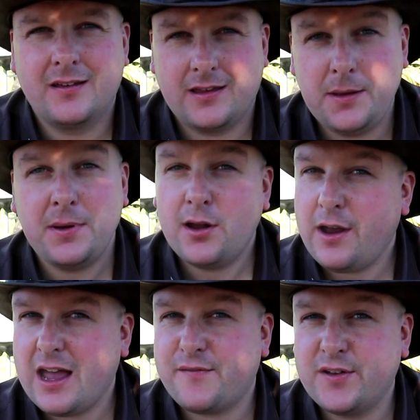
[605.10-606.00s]
Keep an
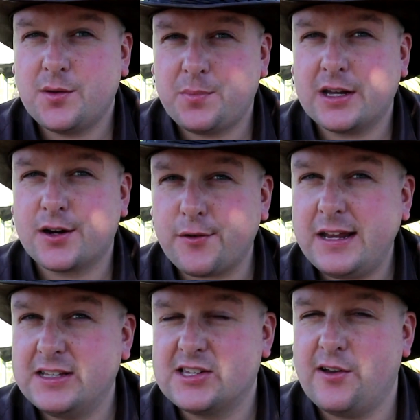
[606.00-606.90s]
eye out for the big
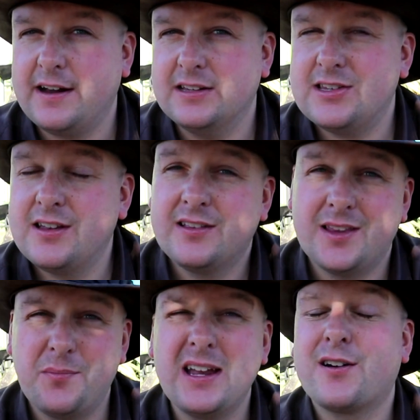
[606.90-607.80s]
green signs.
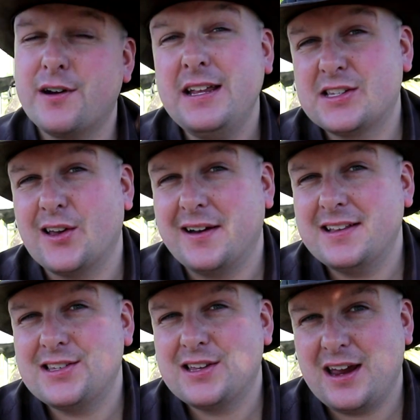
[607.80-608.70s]
The big green
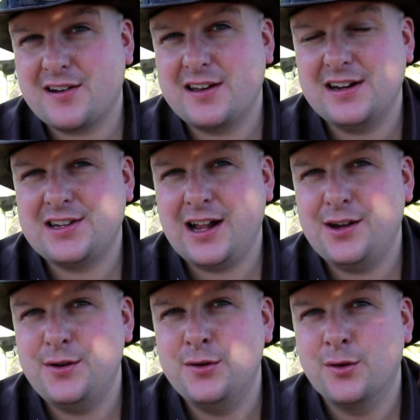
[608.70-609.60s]
signs are going to tell
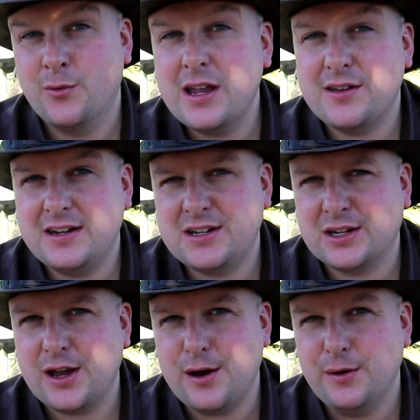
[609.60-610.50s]
you where you need to
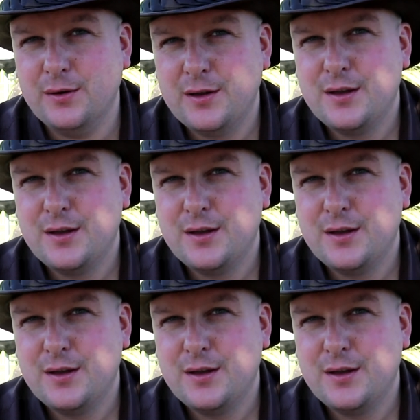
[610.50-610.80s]
go.